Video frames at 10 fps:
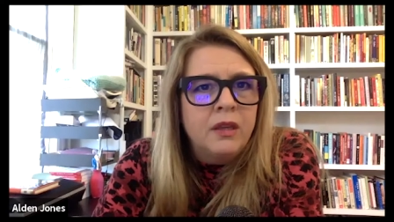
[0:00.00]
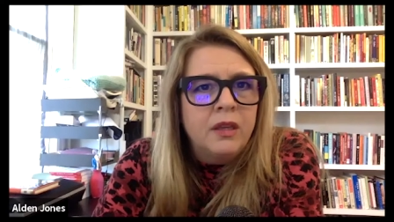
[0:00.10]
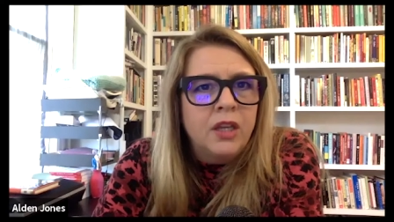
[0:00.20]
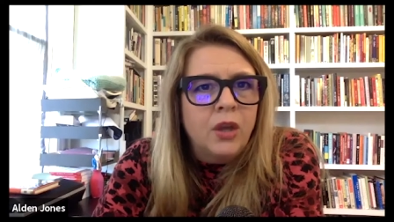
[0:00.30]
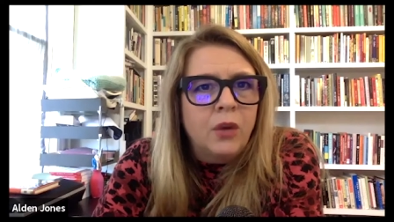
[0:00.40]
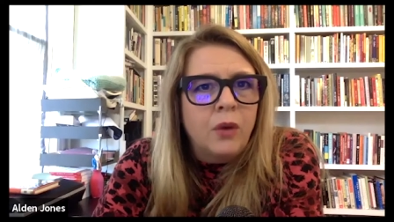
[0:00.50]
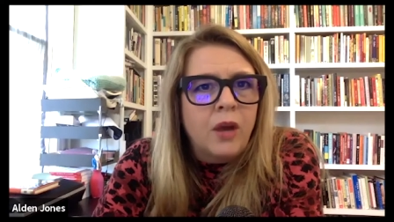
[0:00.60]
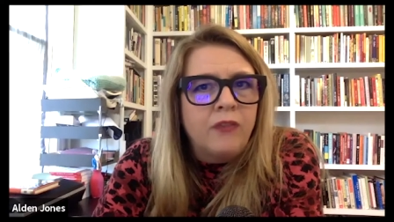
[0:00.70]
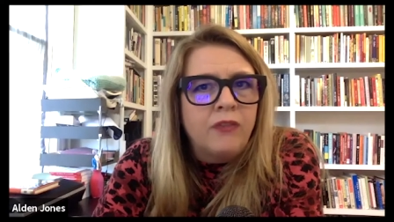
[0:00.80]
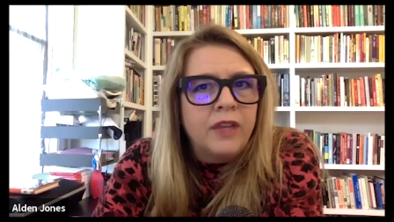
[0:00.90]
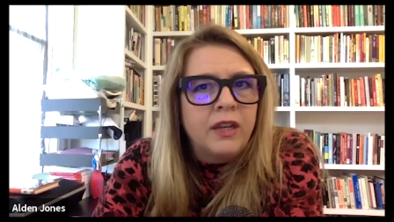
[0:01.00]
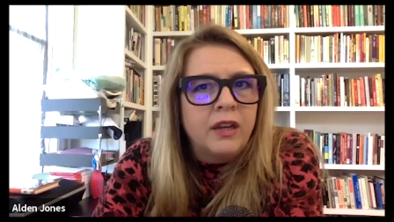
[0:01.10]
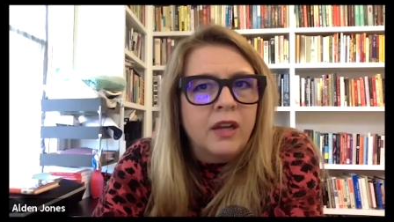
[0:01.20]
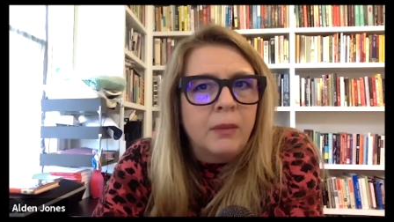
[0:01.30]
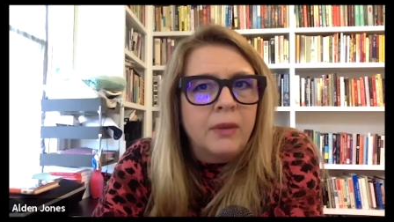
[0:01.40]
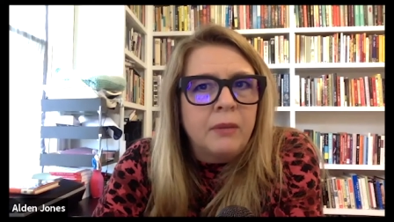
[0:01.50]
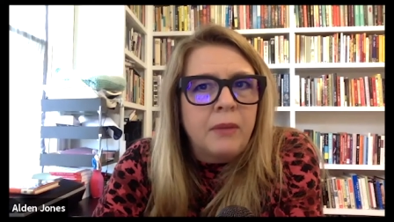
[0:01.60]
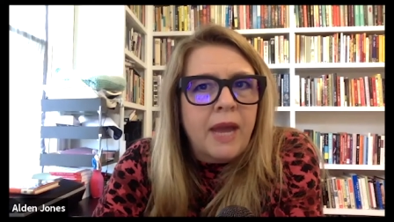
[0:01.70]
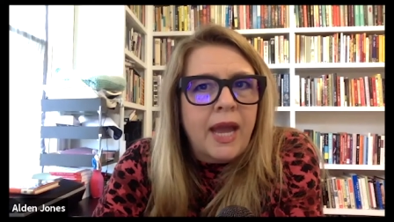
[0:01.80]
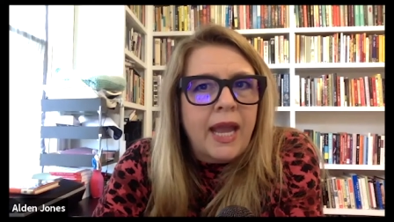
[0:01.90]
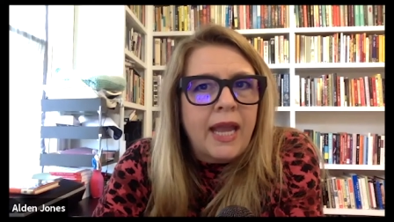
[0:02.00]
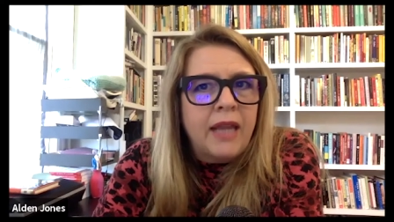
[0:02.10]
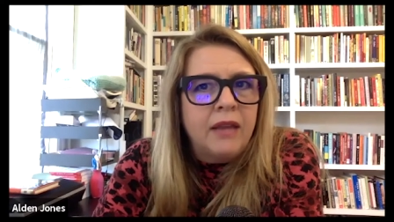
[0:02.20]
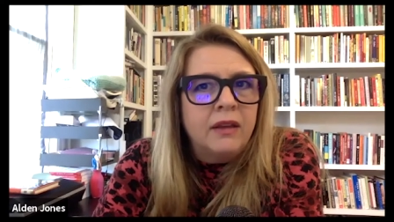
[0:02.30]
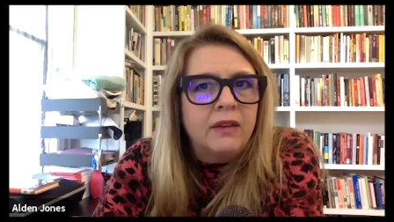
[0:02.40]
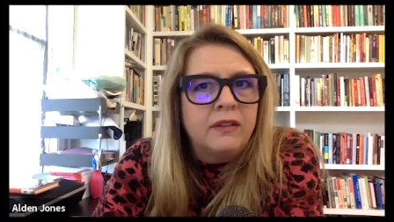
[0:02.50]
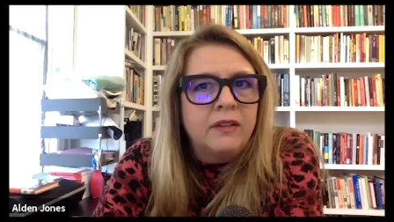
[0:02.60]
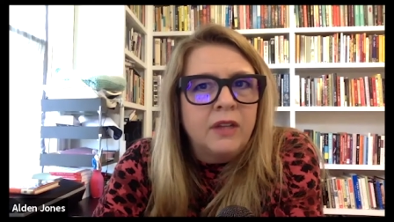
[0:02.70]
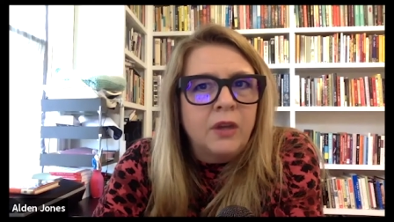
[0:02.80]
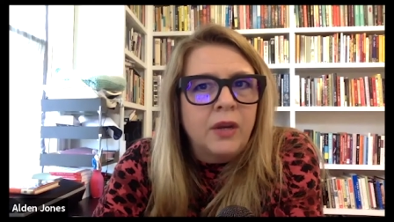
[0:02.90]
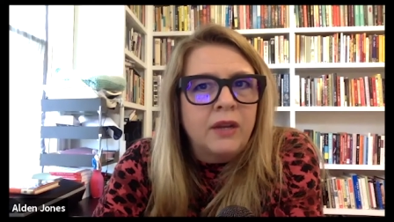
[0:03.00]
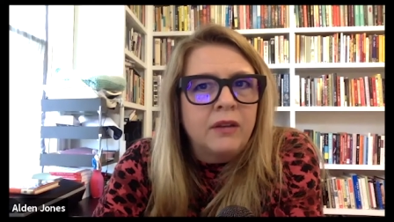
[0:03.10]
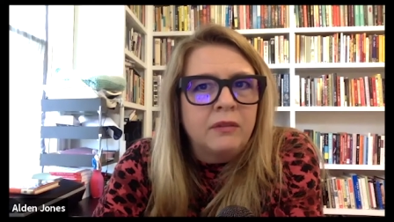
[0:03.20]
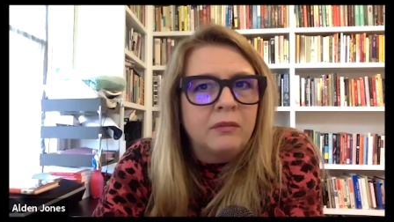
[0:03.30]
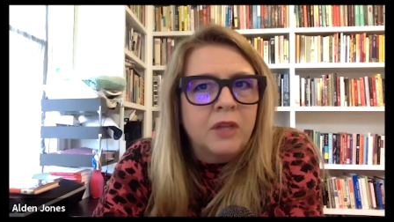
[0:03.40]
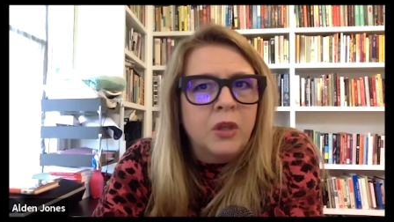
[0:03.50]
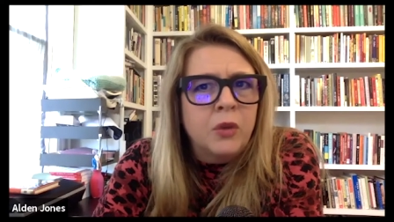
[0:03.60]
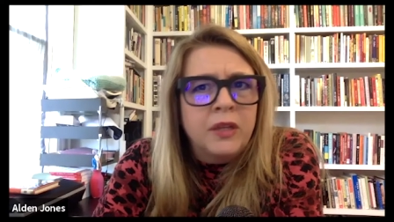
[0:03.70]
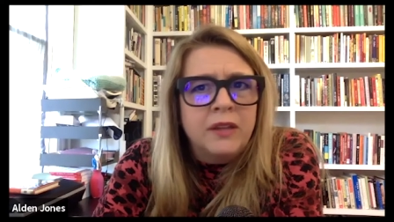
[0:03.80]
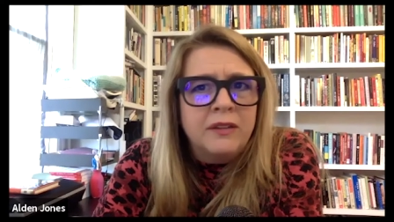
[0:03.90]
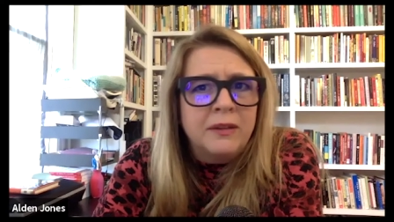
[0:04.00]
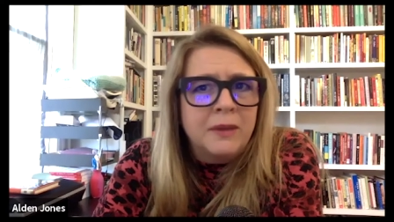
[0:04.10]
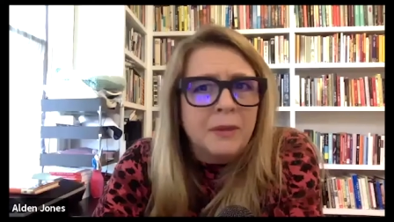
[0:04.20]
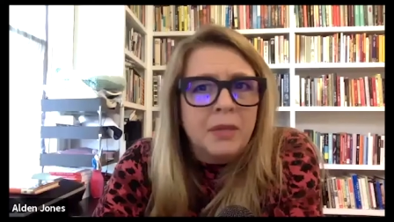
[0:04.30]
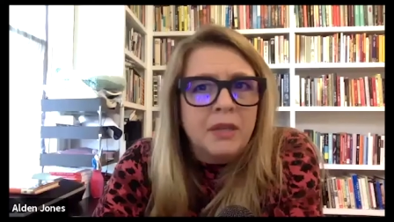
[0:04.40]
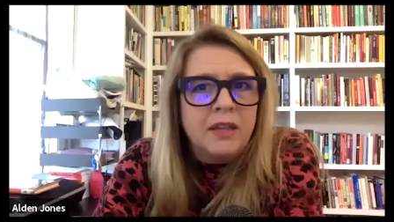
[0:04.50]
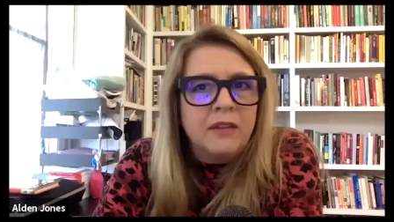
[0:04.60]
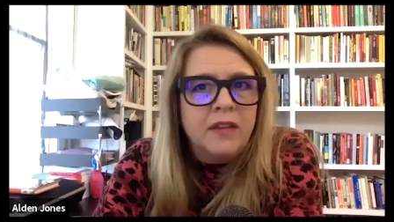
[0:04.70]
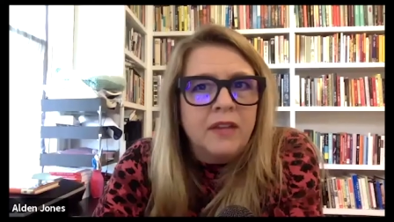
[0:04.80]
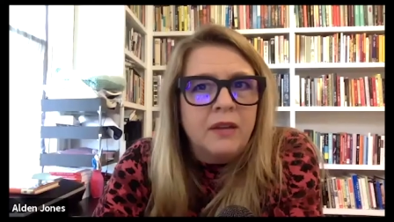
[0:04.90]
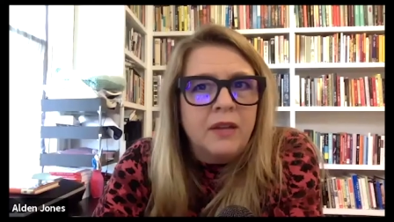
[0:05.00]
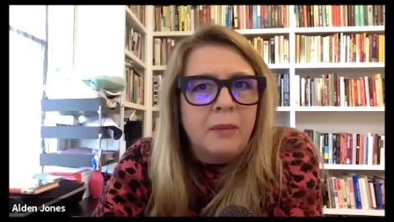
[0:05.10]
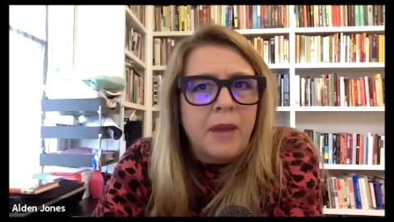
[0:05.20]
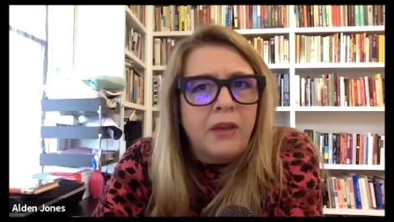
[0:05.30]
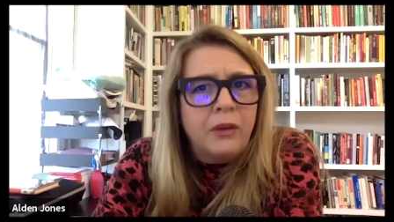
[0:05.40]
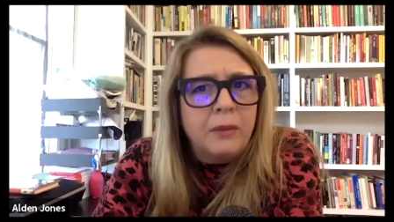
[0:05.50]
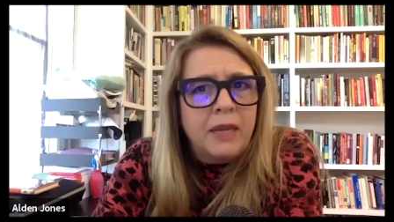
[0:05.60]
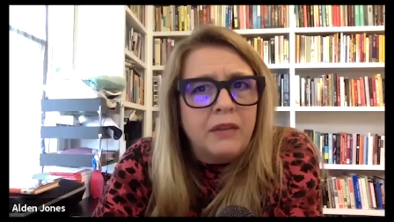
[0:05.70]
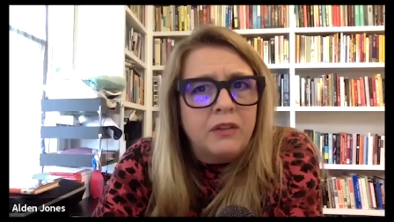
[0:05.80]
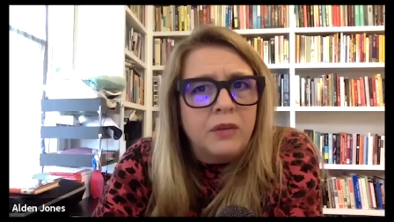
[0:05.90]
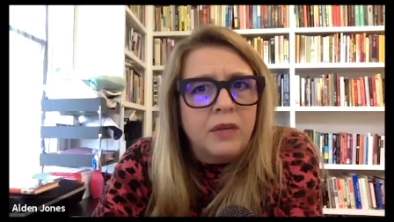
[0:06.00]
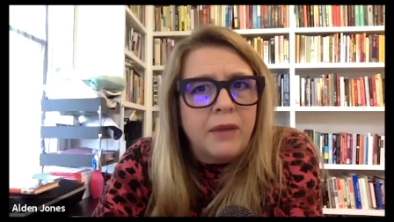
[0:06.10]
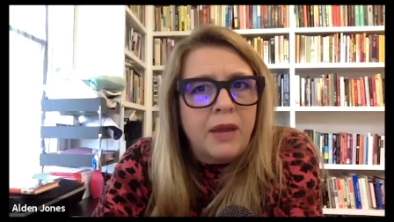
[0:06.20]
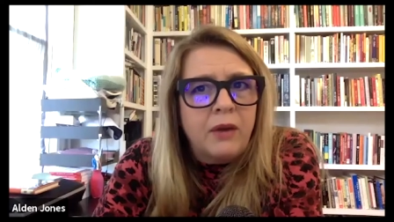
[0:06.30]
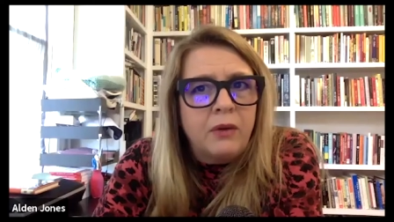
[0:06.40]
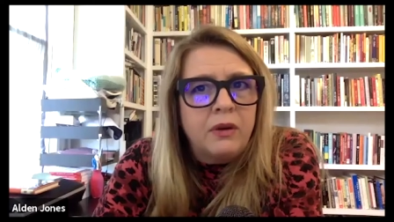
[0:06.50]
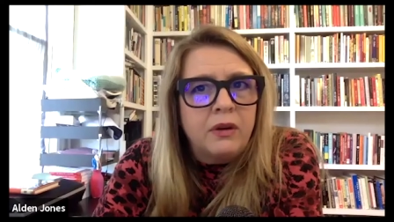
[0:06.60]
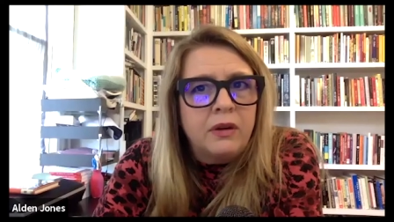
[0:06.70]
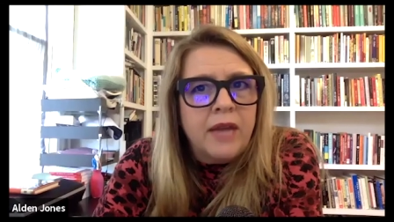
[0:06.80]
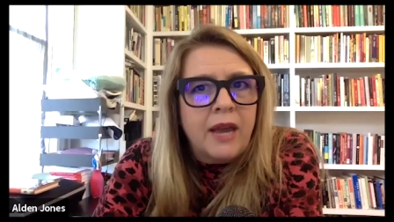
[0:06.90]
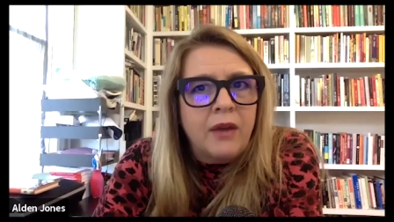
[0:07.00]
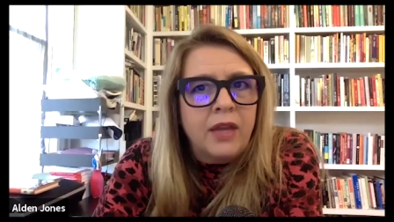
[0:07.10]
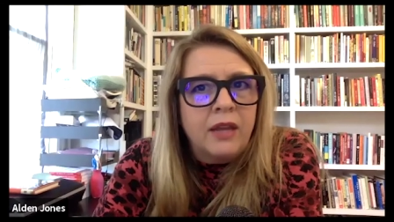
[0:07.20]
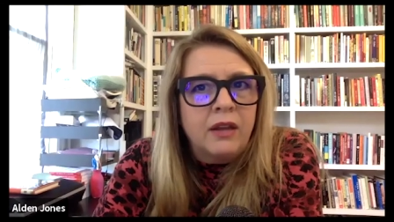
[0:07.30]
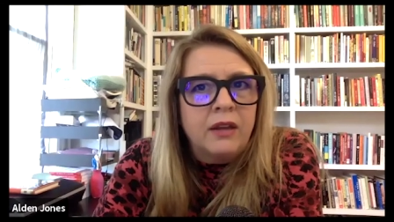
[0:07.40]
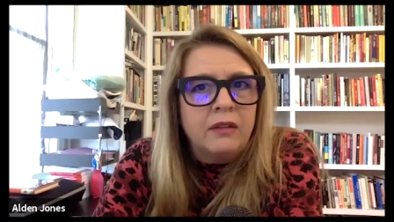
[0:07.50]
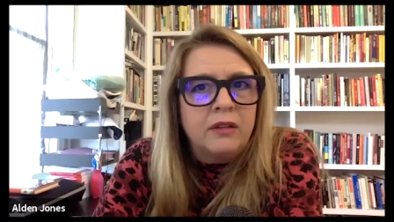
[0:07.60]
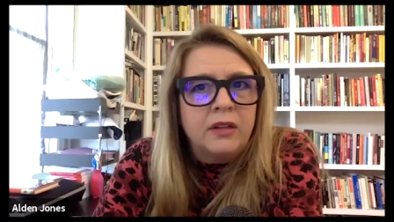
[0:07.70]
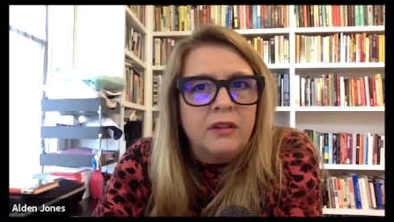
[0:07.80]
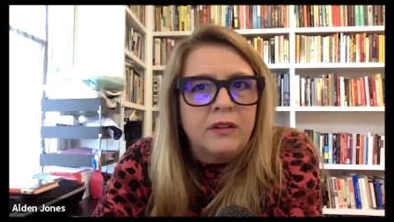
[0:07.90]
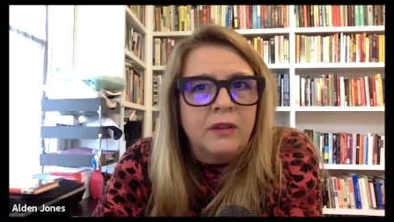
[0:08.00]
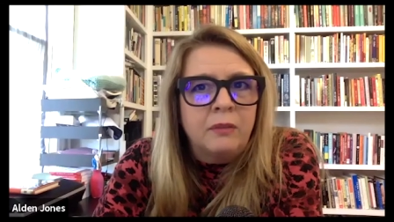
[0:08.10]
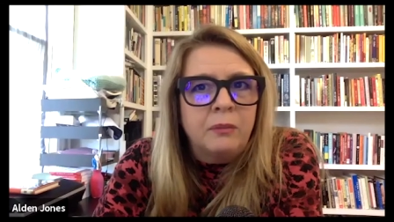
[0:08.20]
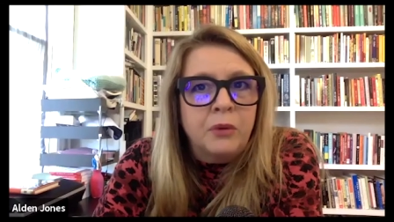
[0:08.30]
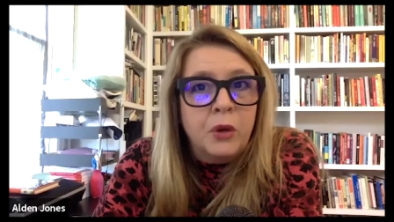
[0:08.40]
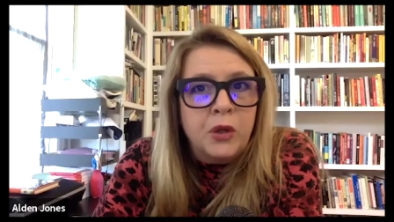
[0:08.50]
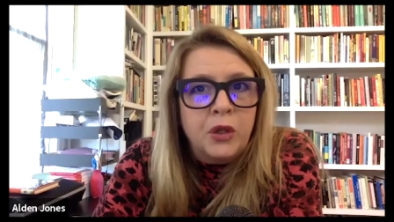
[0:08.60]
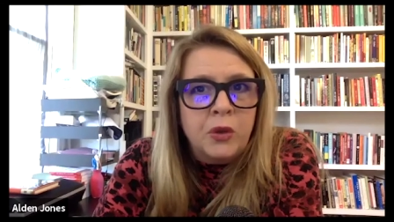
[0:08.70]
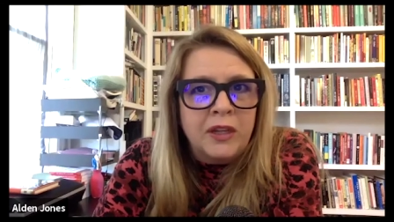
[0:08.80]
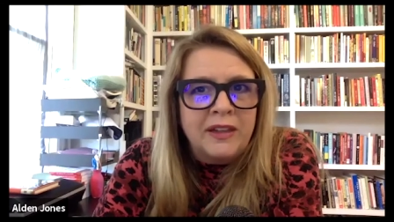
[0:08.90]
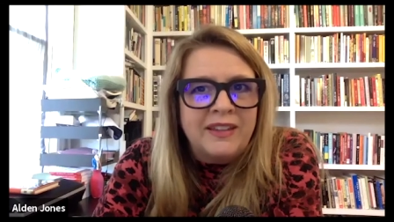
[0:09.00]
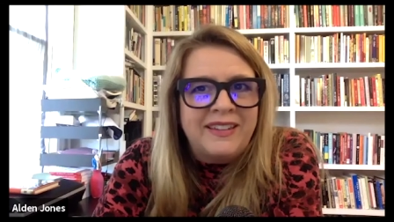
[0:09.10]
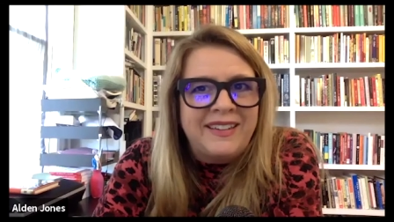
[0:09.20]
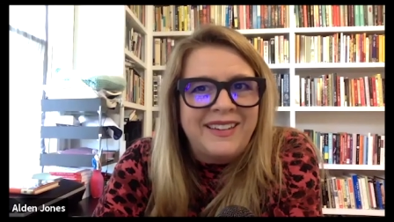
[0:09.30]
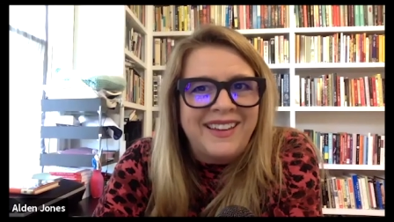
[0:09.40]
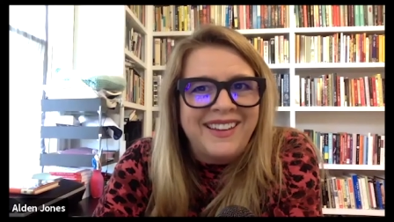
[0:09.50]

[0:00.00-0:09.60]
you know, often accompanied by, a, you know, uh, colonialism and things that that bother me to read about now, like a, a pro-colonialist,